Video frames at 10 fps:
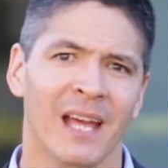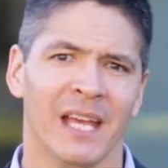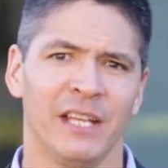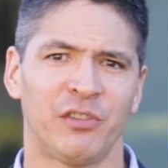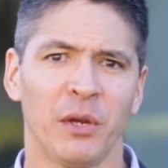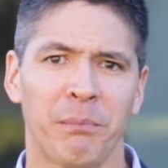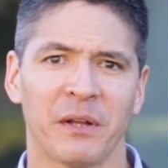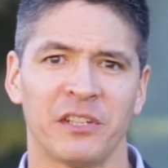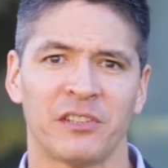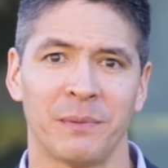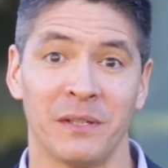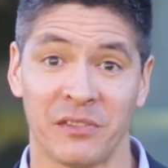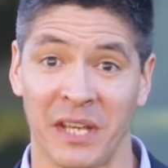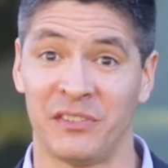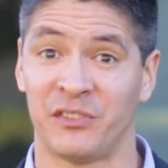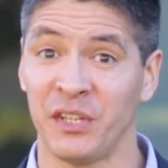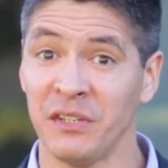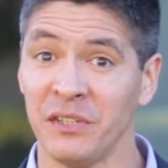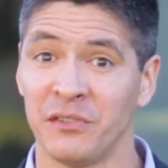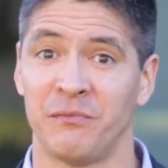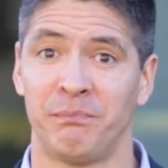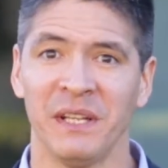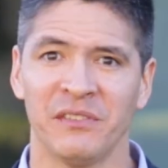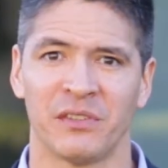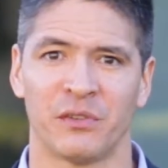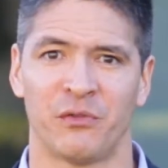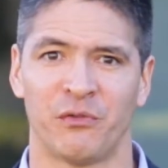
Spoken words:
He showed participants a series of pictures of